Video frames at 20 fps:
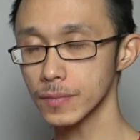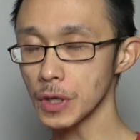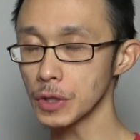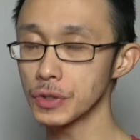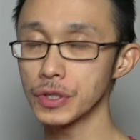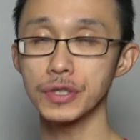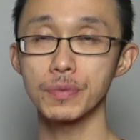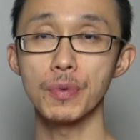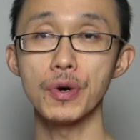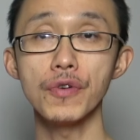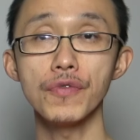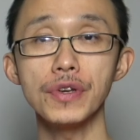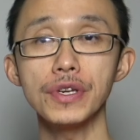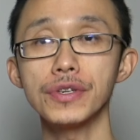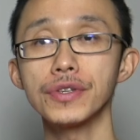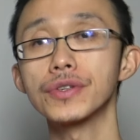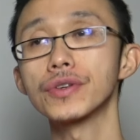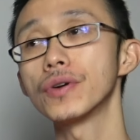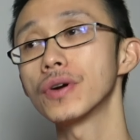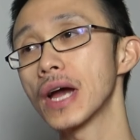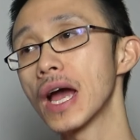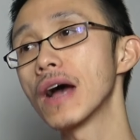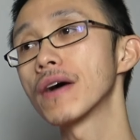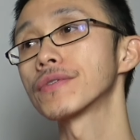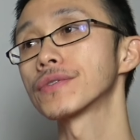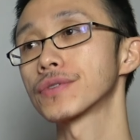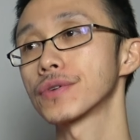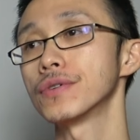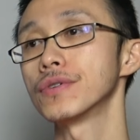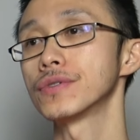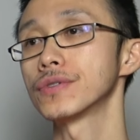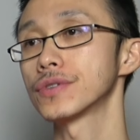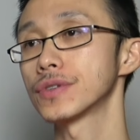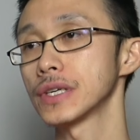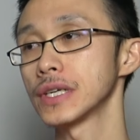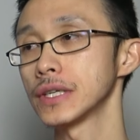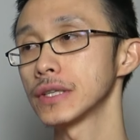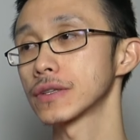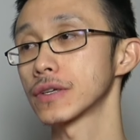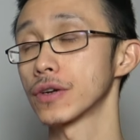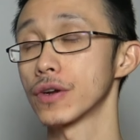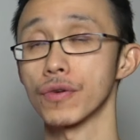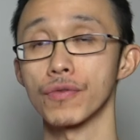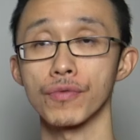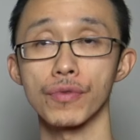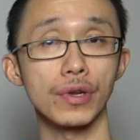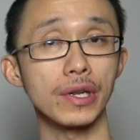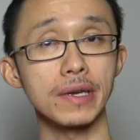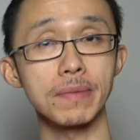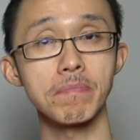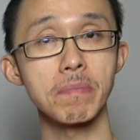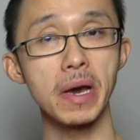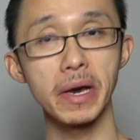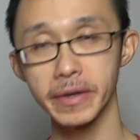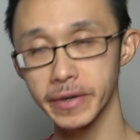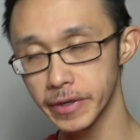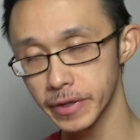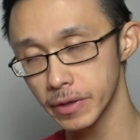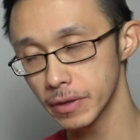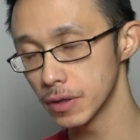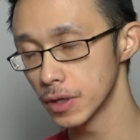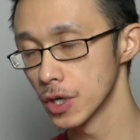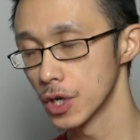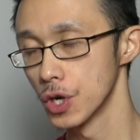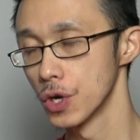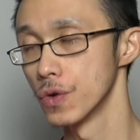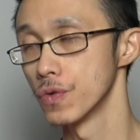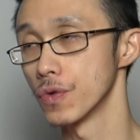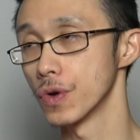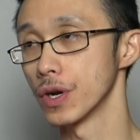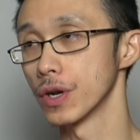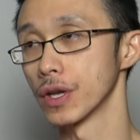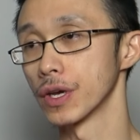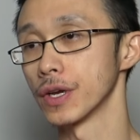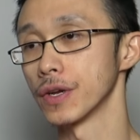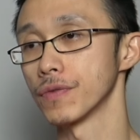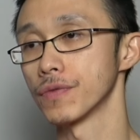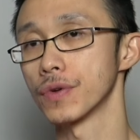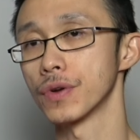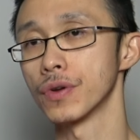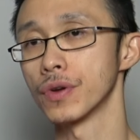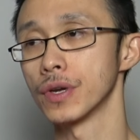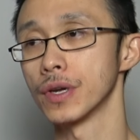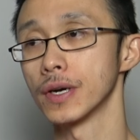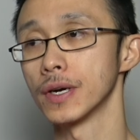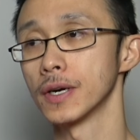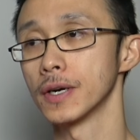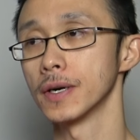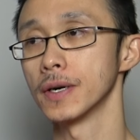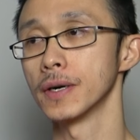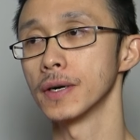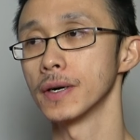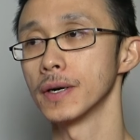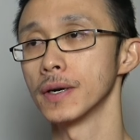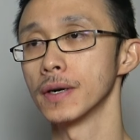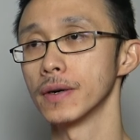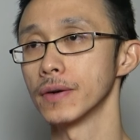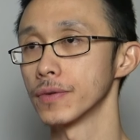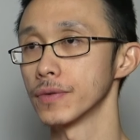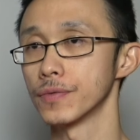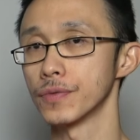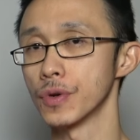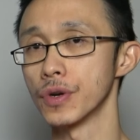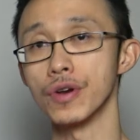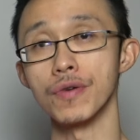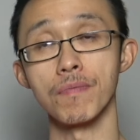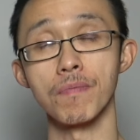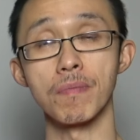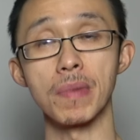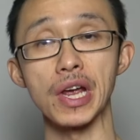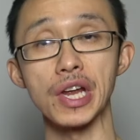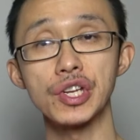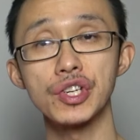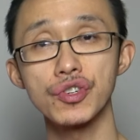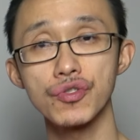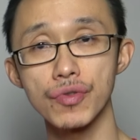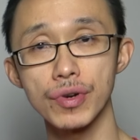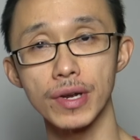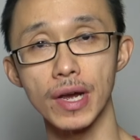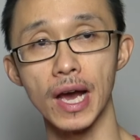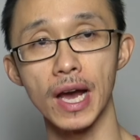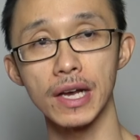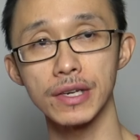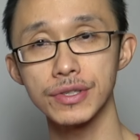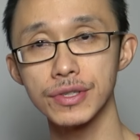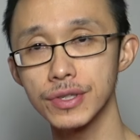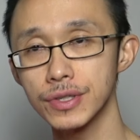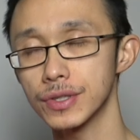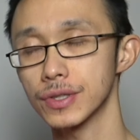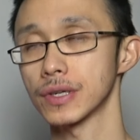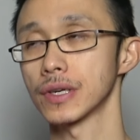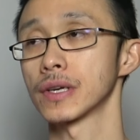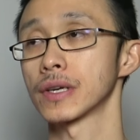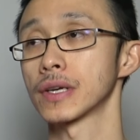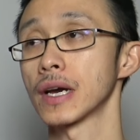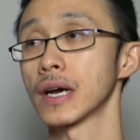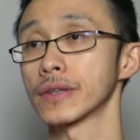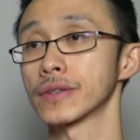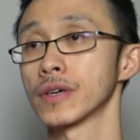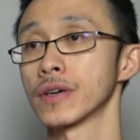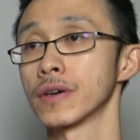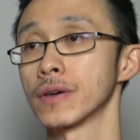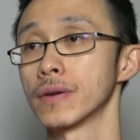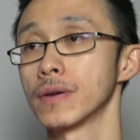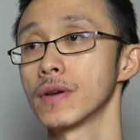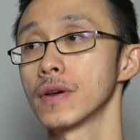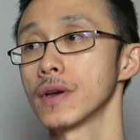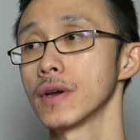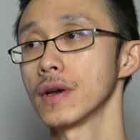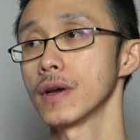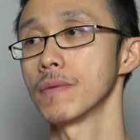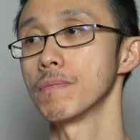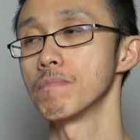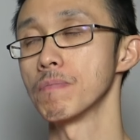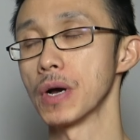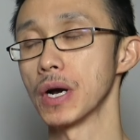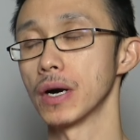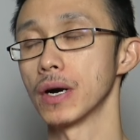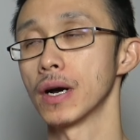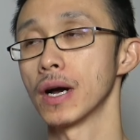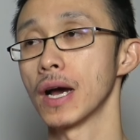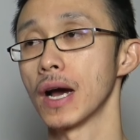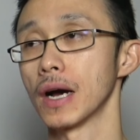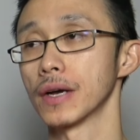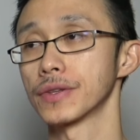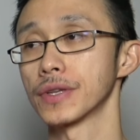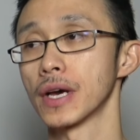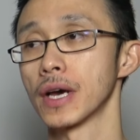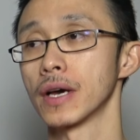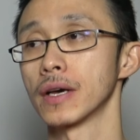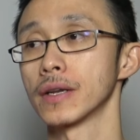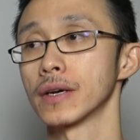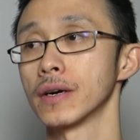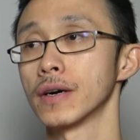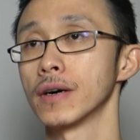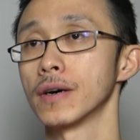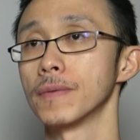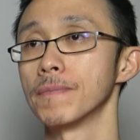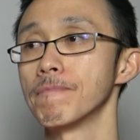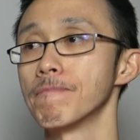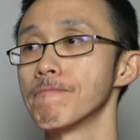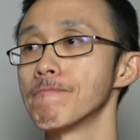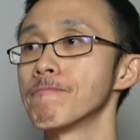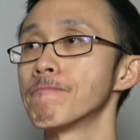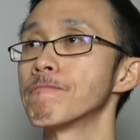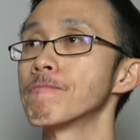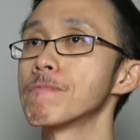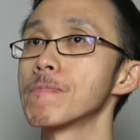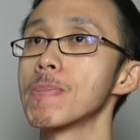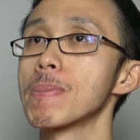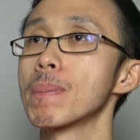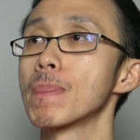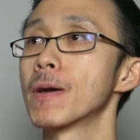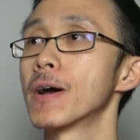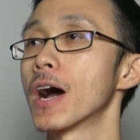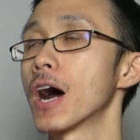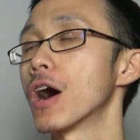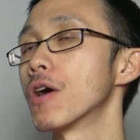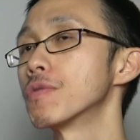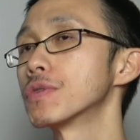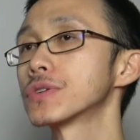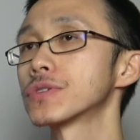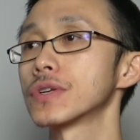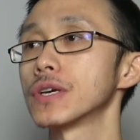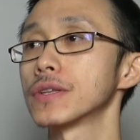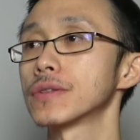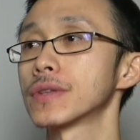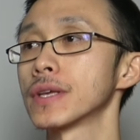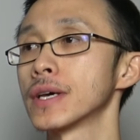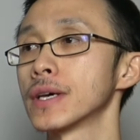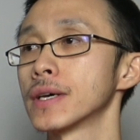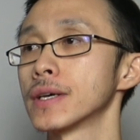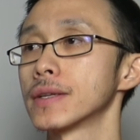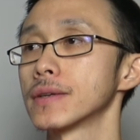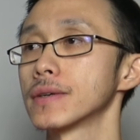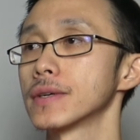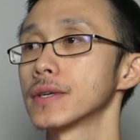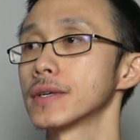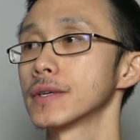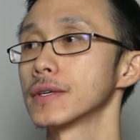this movie still have certain scenes that are really meta, really very uh, uh, uh very Matrix esque. It got the uh, that um, I would say that